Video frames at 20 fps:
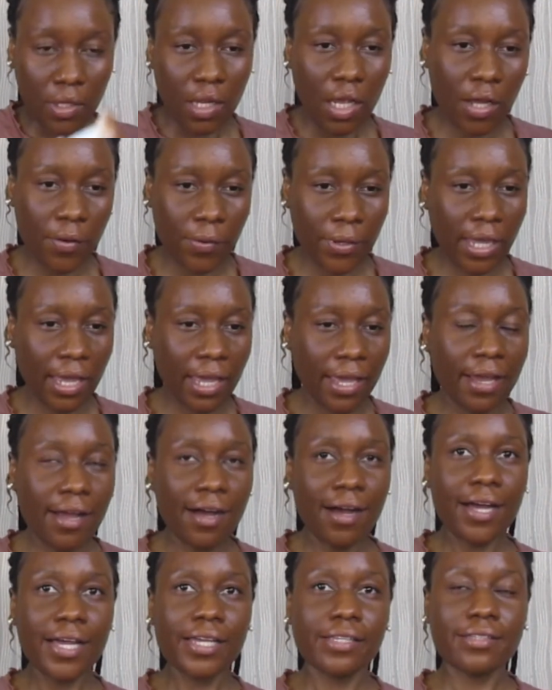Okay
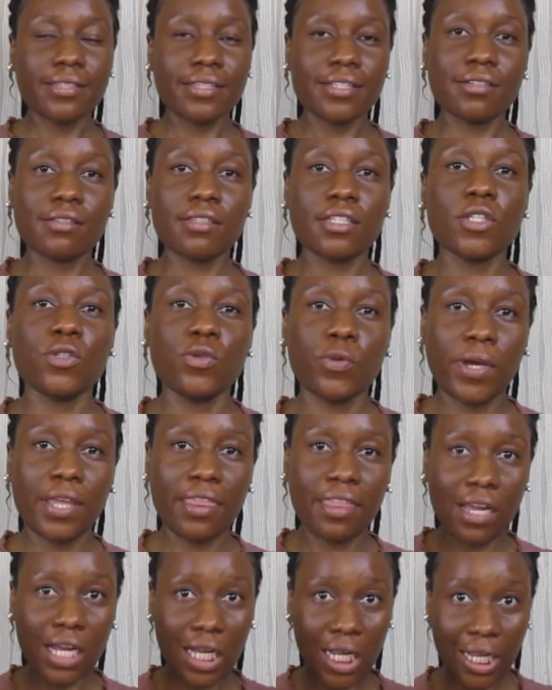guys, this is where
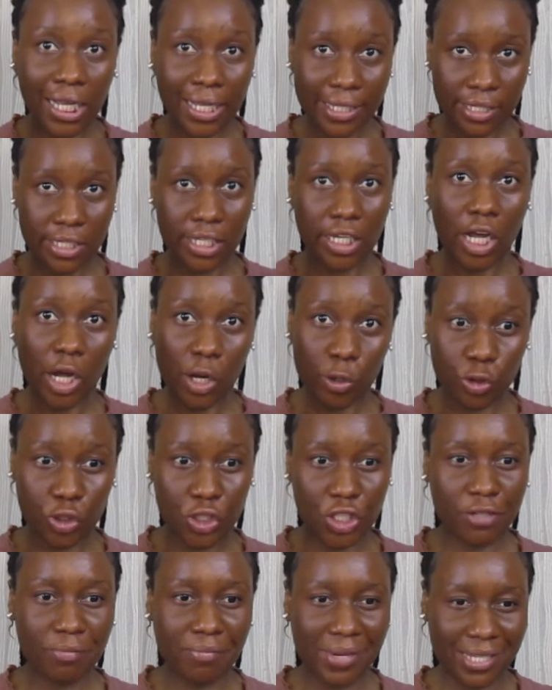the Atlantic
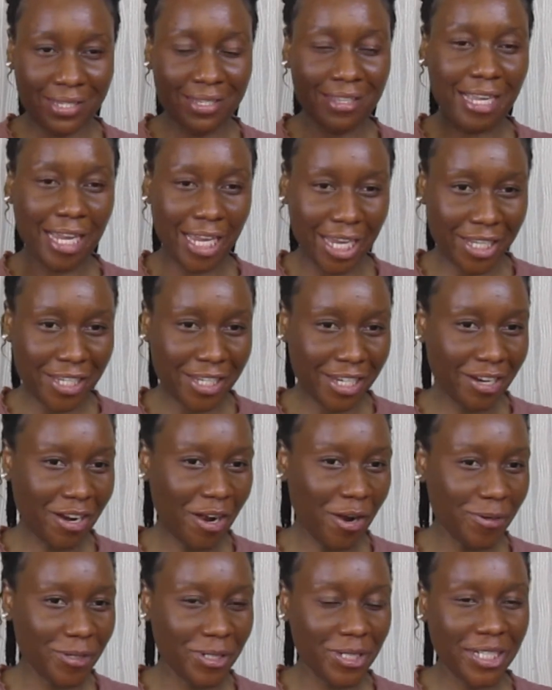Ocean meets the Indian
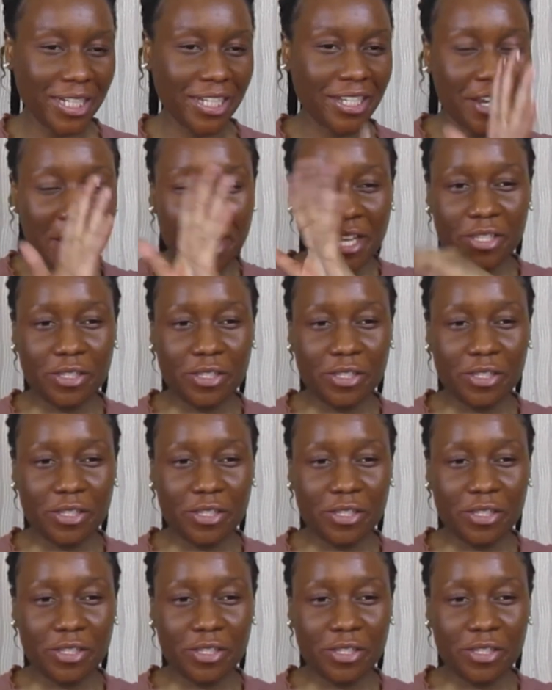Ocean.